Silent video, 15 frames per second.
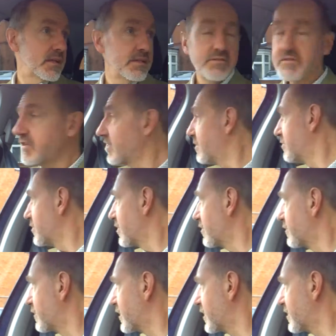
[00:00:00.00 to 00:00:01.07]
in terms
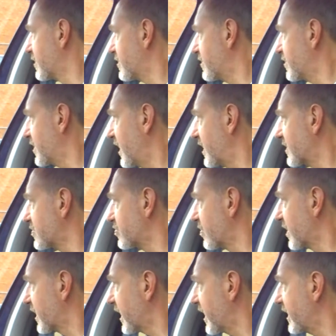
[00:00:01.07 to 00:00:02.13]
of the
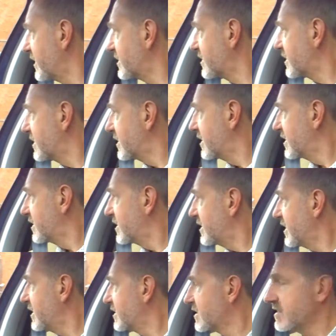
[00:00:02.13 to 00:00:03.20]
electronic aid,
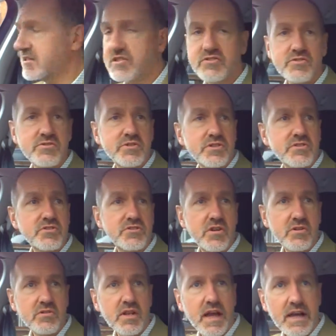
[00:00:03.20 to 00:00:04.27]
neither cruise
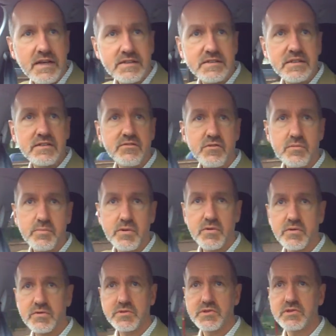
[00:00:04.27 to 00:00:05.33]
control active or
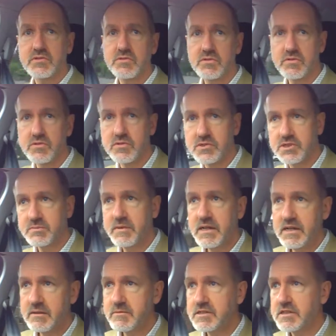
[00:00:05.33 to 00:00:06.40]
paused or
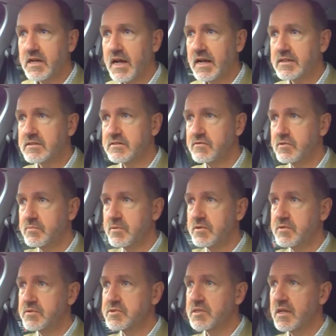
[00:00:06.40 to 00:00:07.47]
speed limiter active or
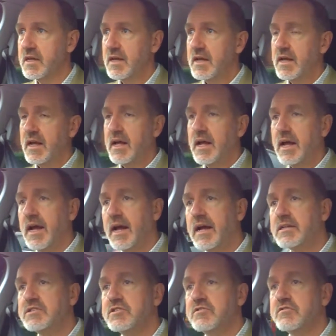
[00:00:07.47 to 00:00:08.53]
paused,
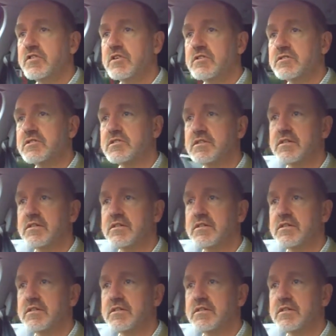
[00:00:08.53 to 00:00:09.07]
and you've got